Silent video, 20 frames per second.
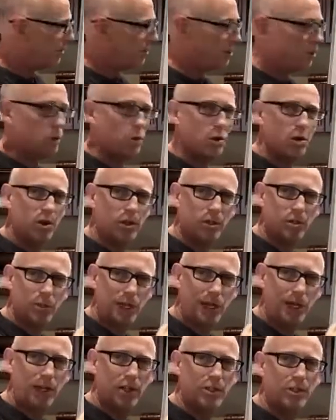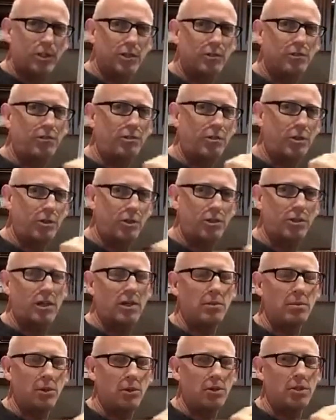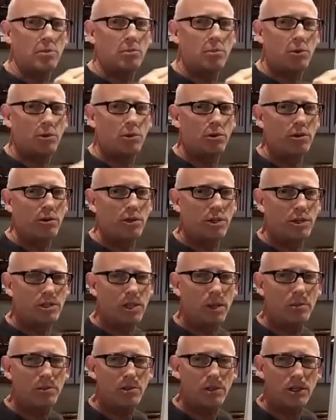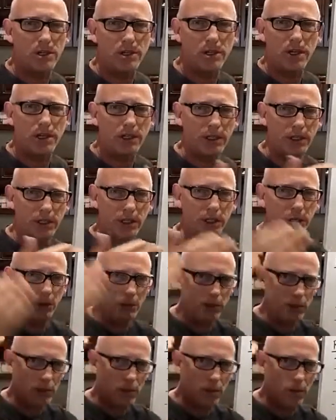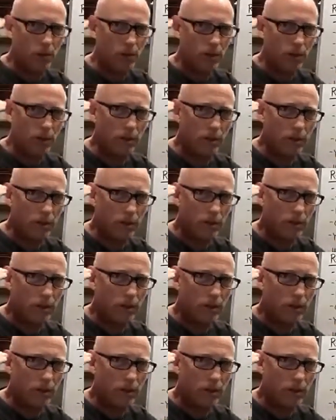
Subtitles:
You want to make as your first and most important assumption that you, the troll,